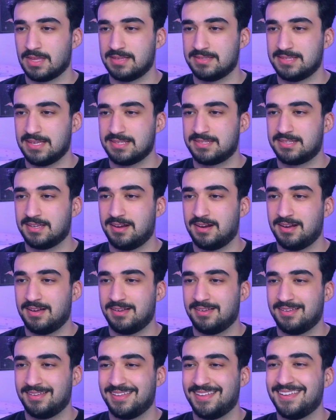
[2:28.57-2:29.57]
Is that
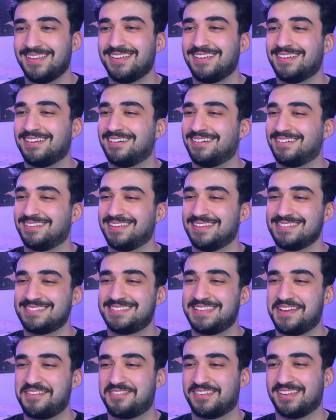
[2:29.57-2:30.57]
Sarah? Oh,
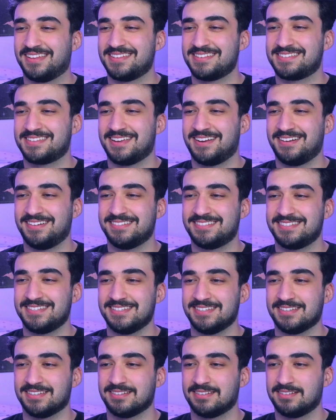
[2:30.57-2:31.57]
that's definitely Sarah
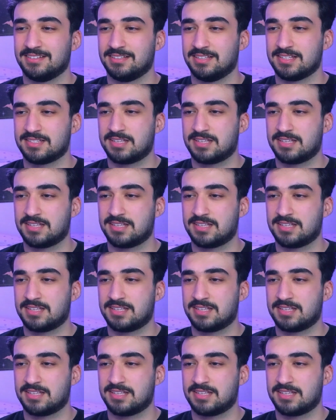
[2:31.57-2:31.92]
G.